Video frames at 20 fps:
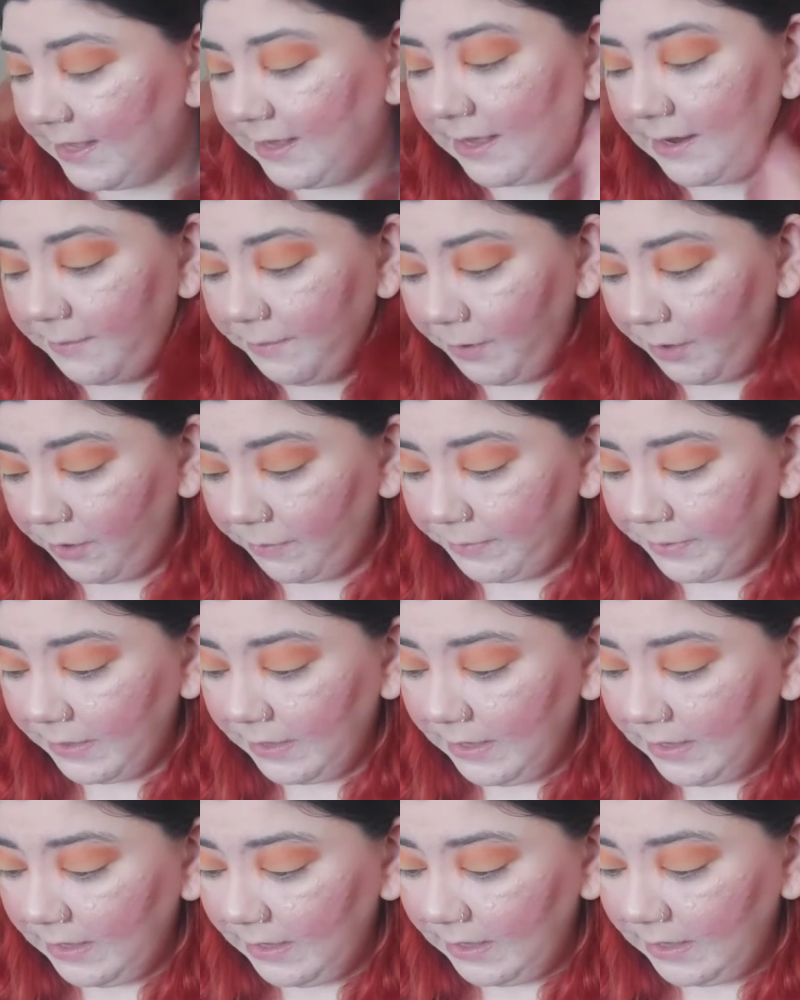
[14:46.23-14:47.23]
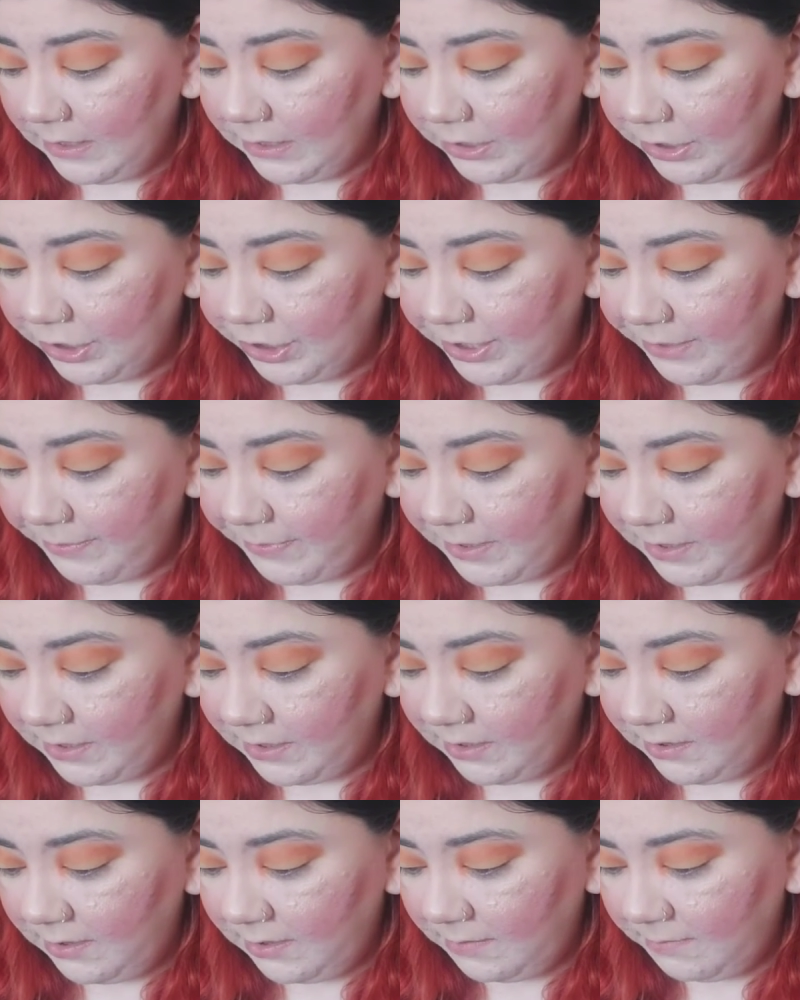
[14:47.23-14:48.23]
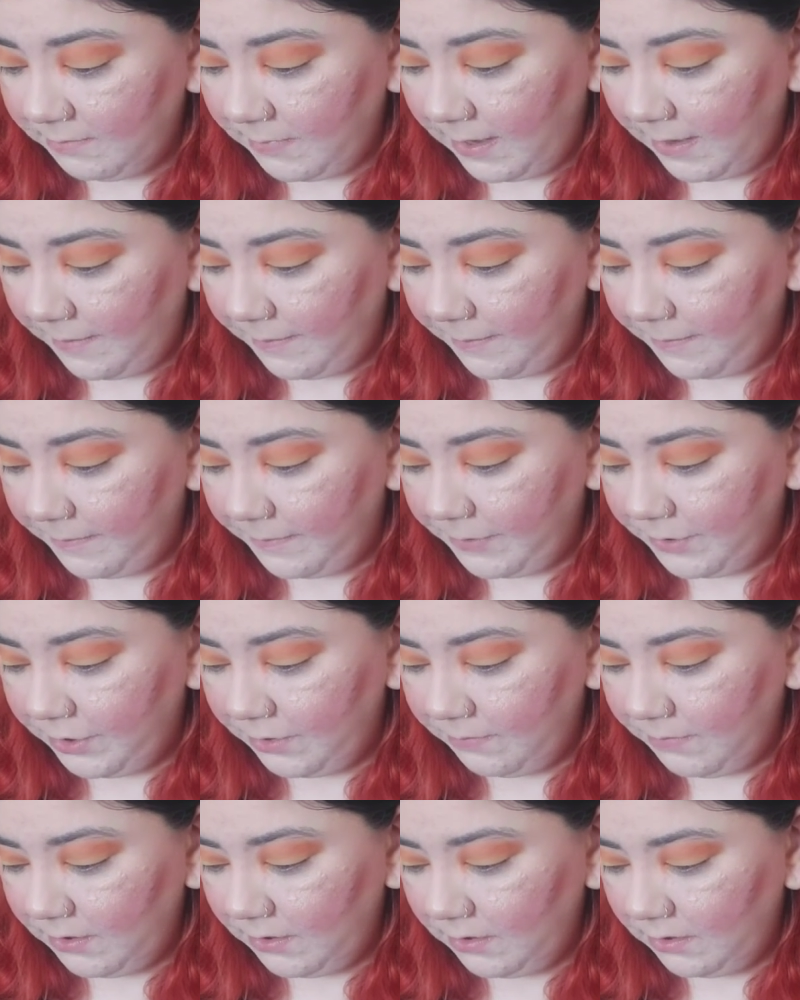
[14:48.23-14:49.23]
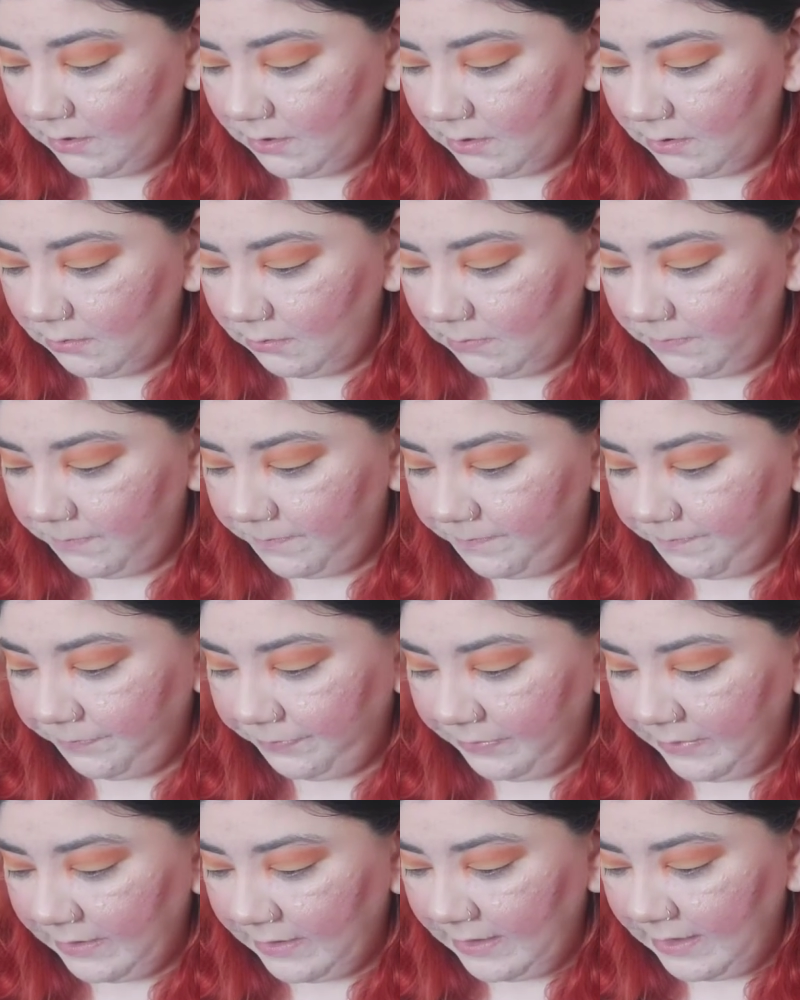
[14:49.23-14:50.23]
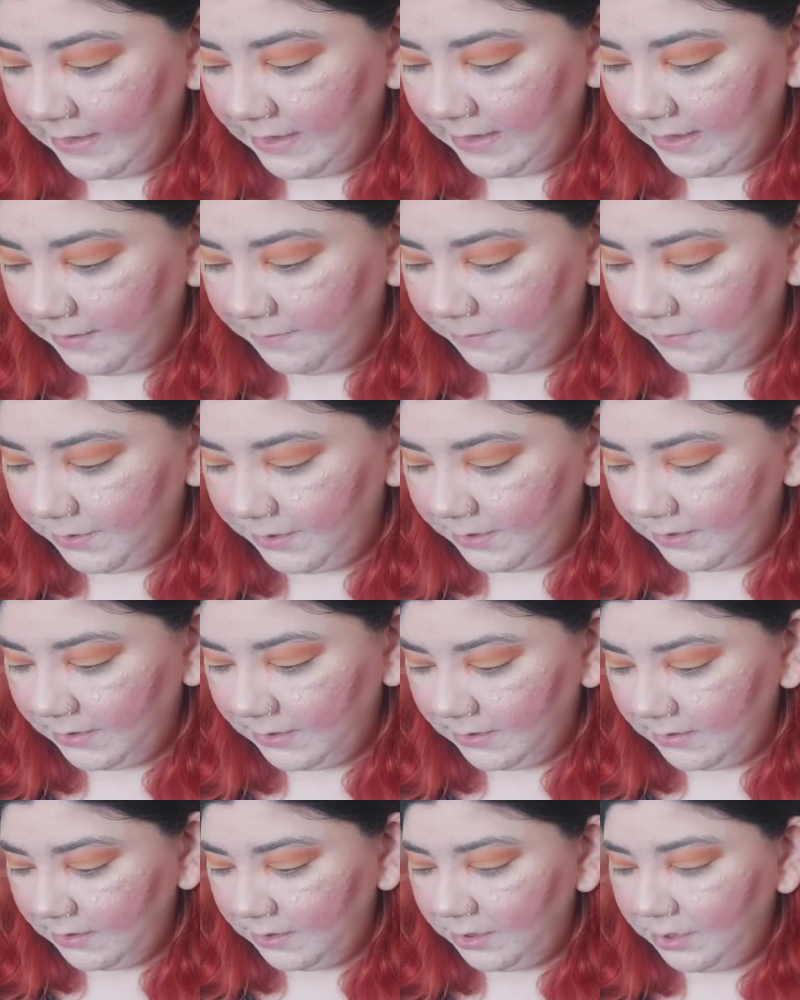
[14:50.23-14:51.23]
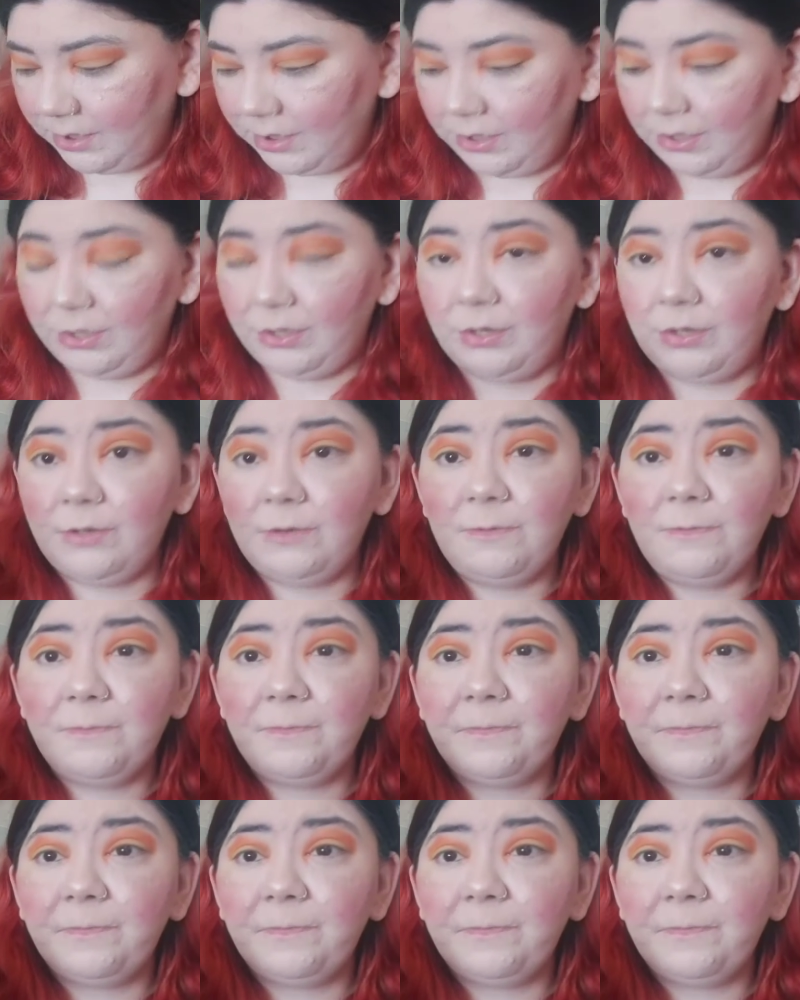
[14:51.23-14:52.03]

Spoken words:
Colourpop shimmer, matte shimmers. Oh, I'm just going to,